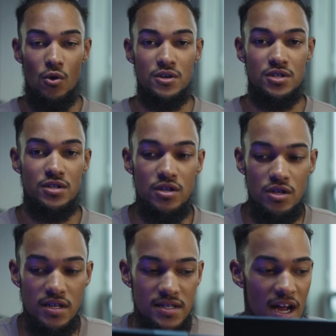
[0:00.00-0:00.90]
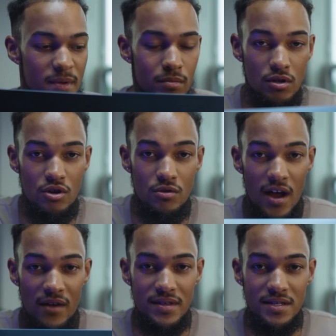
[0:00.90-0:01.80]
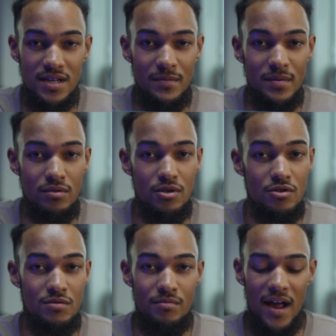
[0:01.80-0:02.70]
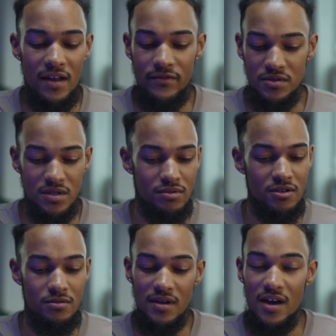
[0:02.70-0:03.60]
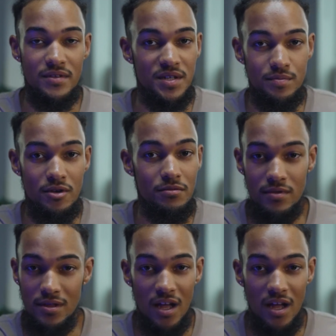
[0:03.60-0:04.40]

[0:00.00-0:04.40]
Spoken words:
course, it's gotta be blue. Everything's gotta be blue. My headphones are blue. Everything's blue.